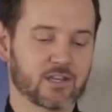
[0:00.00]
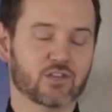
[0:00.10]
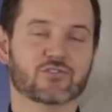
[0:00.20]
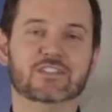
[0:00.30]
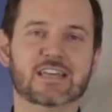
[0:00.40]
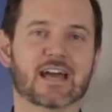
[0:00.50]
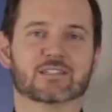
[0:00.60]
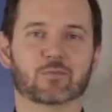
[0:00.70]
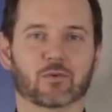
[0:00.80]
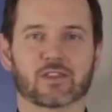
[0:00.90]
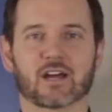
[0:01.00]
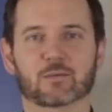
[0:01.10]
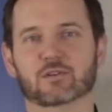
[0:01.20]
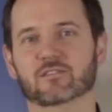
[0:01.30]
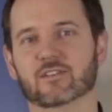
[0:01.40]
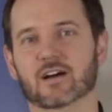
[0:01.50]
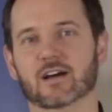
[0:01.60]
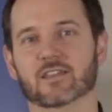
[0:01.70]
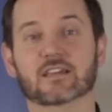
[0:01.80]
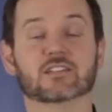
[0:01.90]
answer is yes, but with a couple
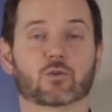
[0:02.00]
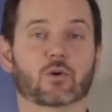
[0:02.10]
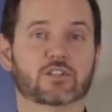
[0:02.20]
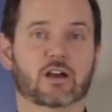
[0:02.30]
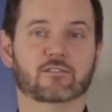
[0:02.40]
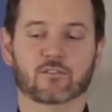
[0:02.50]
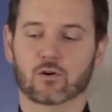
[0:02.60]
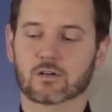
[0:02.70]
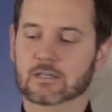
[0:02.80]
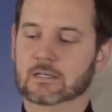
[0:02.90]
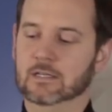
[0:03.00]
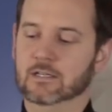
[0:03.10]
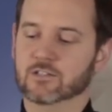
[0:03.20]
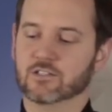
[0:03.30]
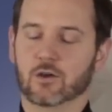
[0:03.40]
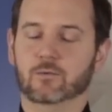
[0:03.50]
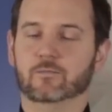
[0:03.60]
of things to watch out for. So